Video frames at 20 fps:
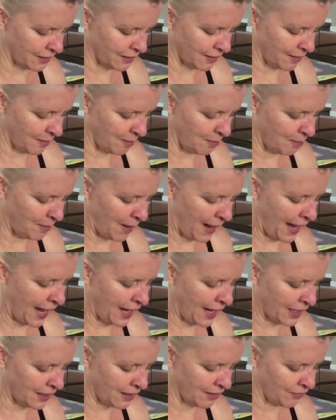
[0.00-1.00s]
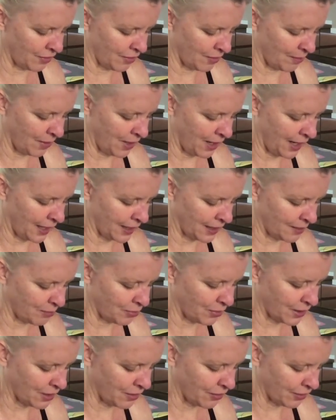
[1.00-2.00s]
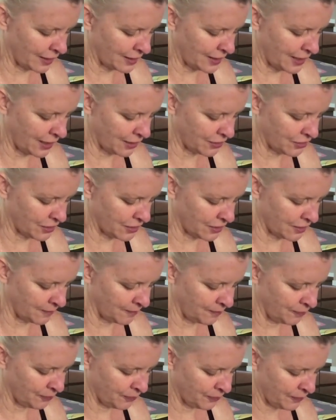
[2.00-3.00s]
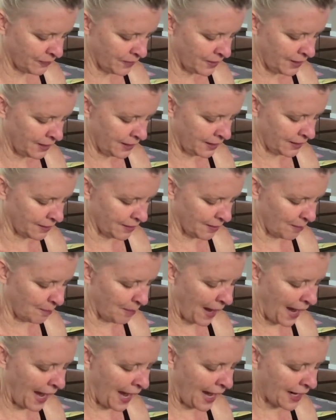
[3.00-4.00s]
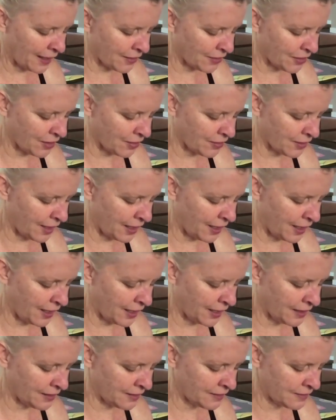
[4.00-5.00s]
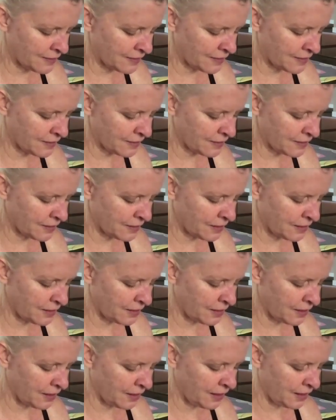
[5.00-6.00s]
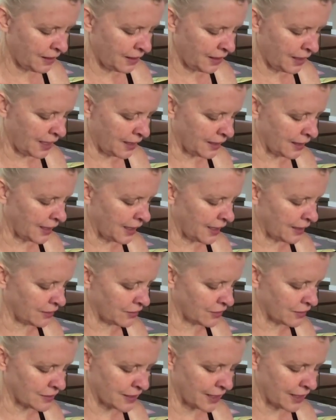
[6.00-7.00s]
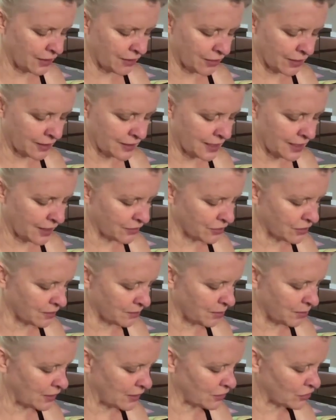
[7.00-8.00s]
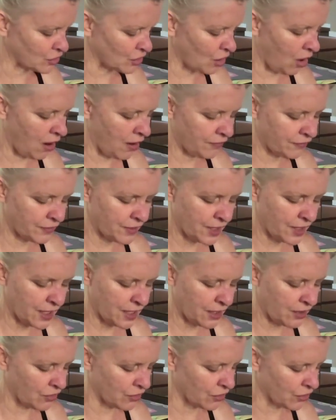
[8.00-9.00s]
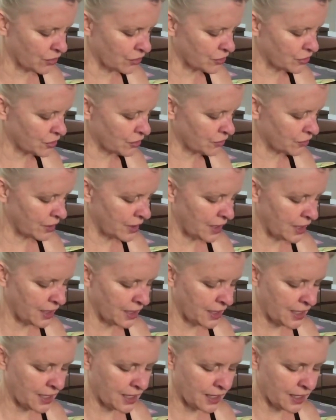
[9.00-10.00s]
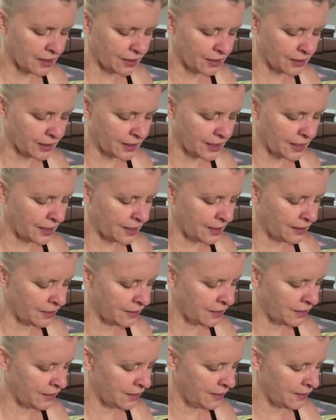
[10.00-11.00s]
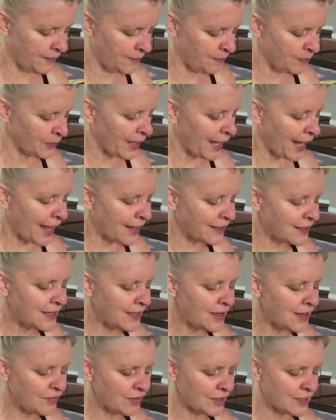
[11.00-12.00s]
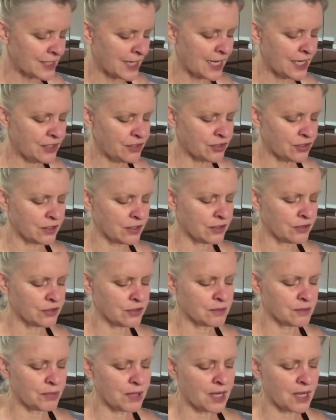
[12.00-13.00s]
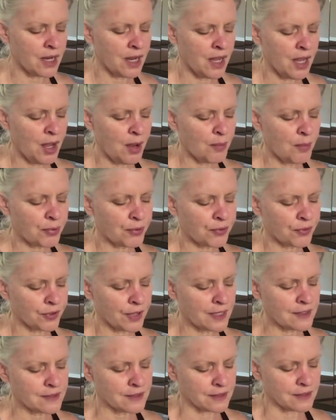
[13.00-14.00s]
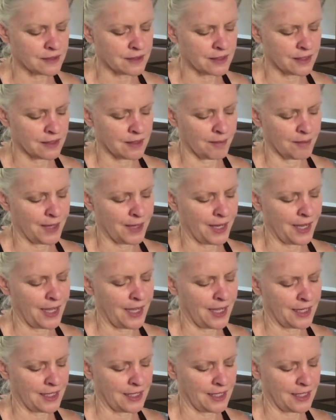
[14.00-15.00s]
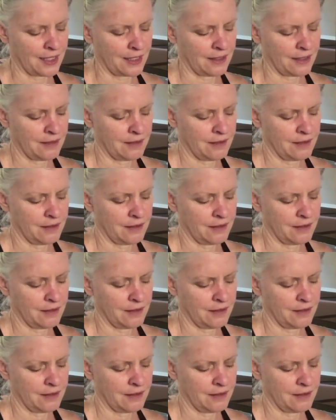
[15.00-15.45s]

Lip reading: on the back of your body. Bring your attention into the back of the thighs. And again, just let your attention be softening, nurturing, healing, and an invitation to just be present in the body.